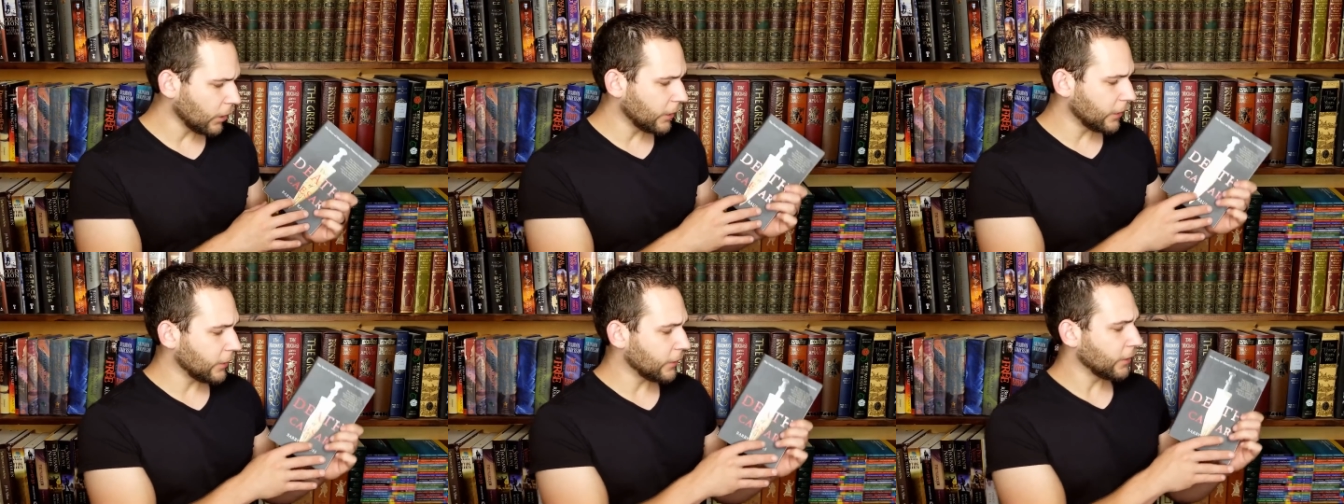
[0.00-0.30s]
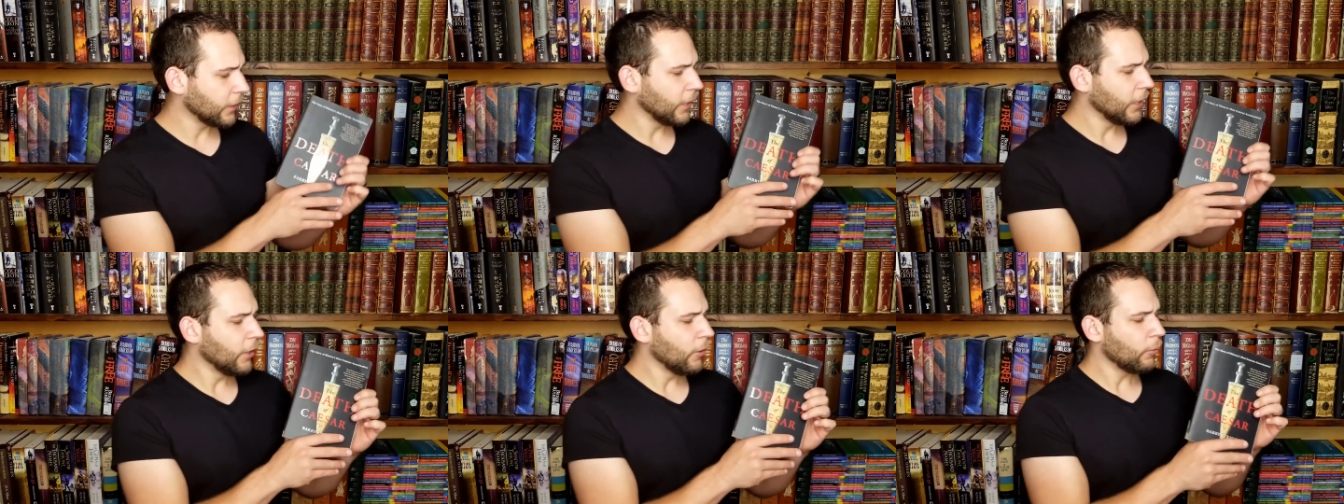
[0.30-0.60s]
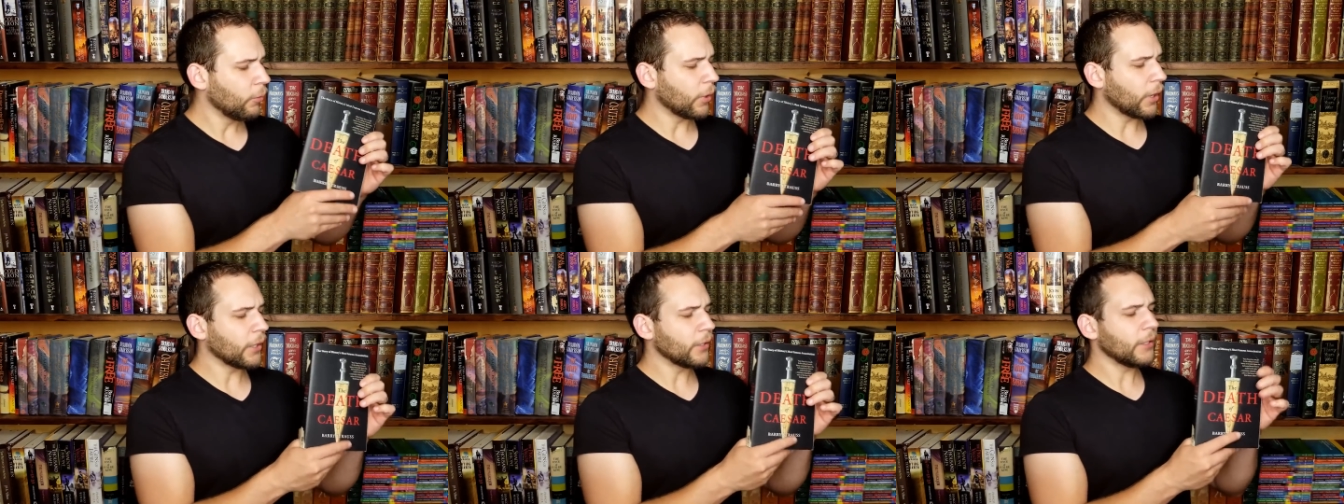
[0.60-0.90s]
And
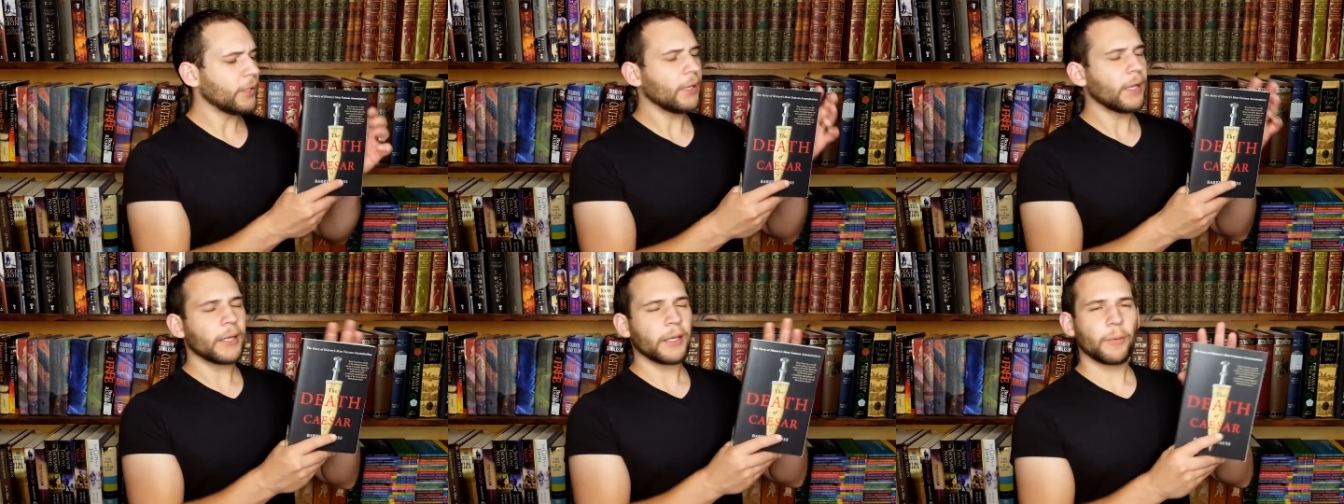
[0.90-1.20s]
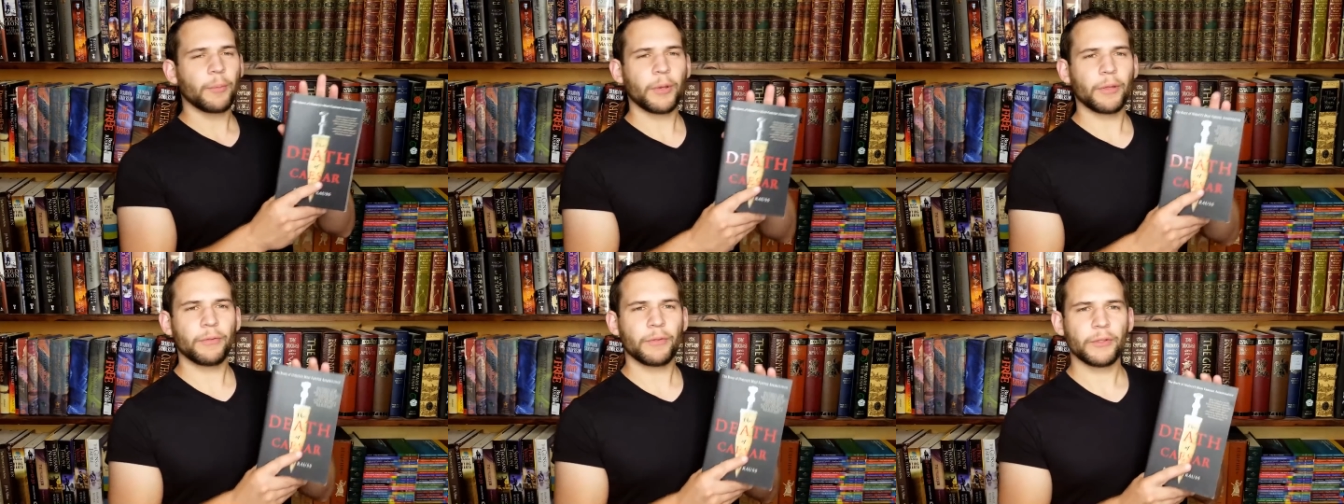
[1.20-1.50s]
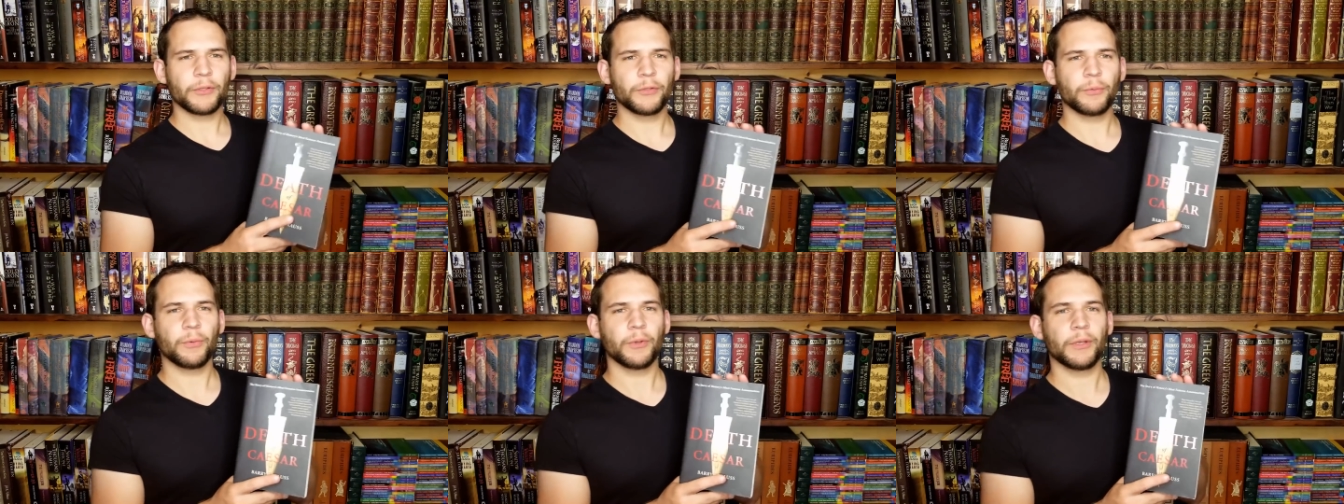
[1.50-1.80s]
what I did like about
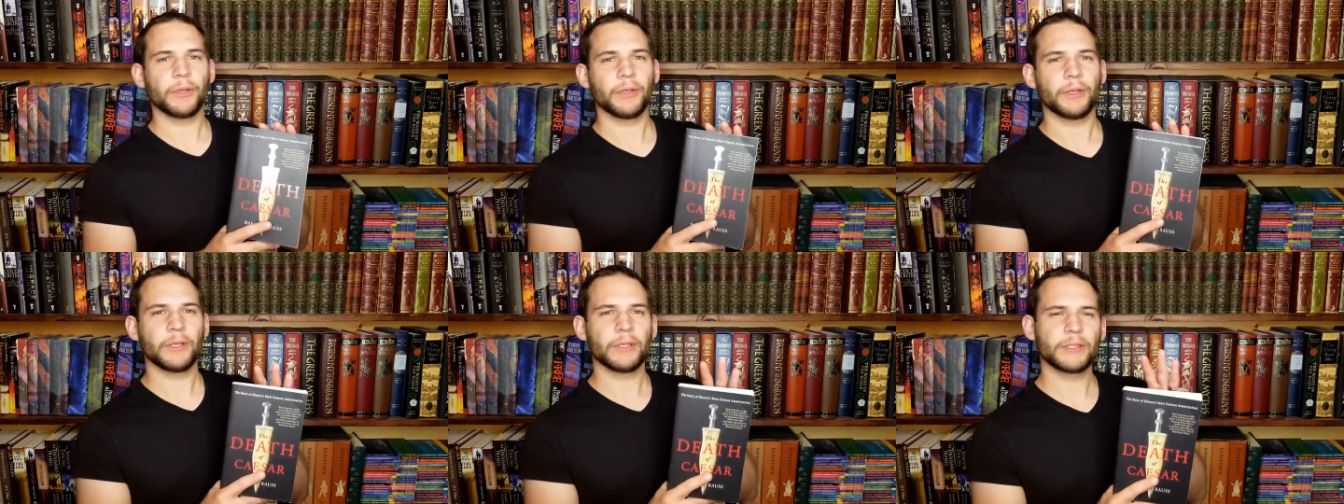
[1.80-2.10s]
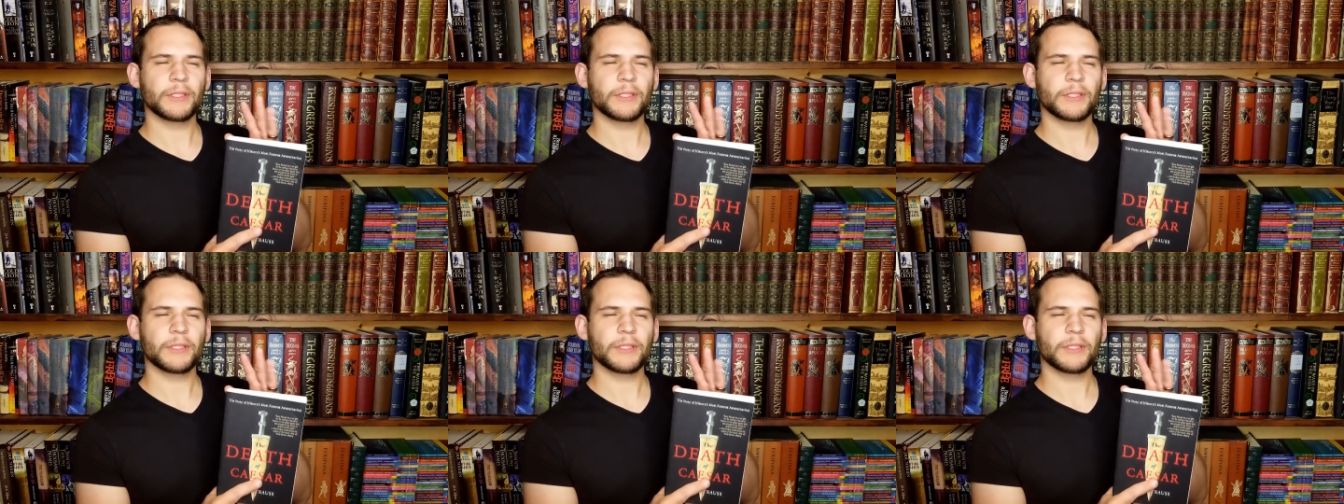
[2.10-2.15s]
this one,